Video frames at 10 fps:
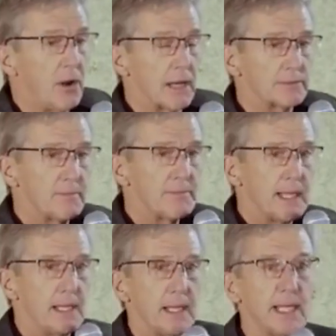Off,
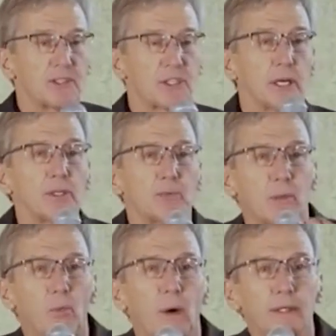it starts
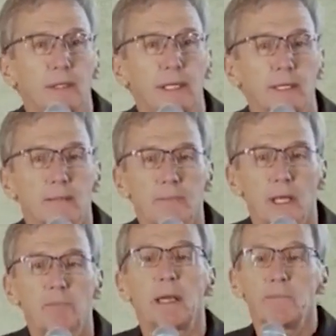with one thing,
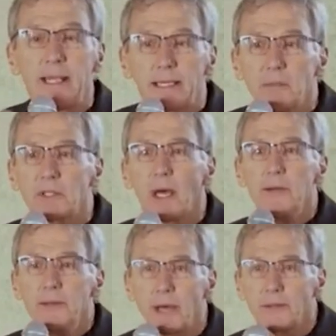but it becomes
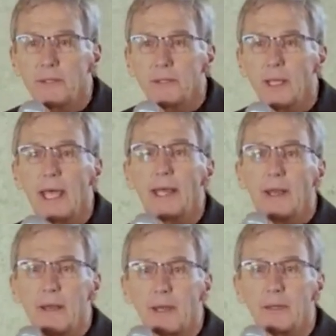another and
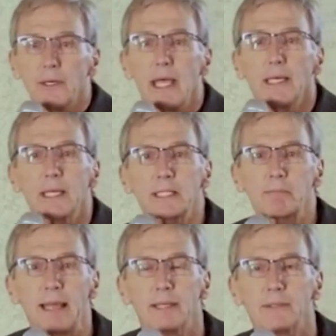another, and it
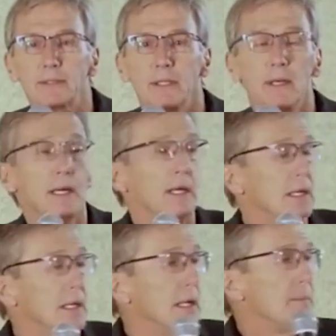expands.
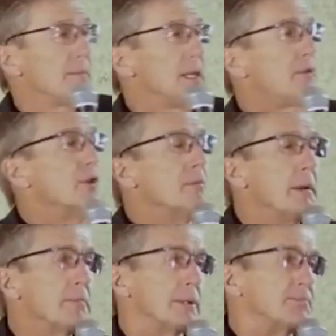If you
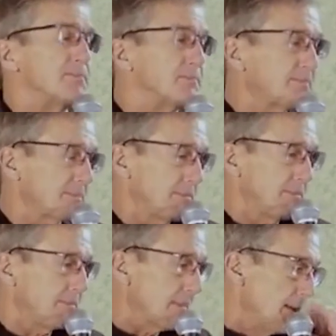remember,
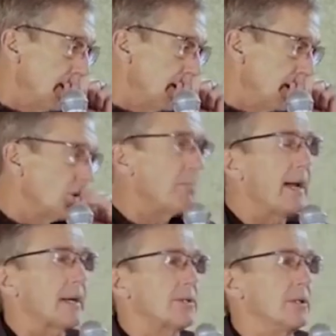go
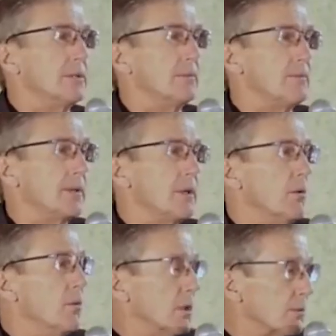back to
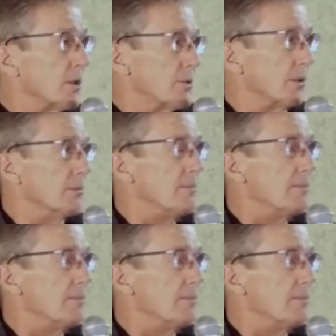World War II.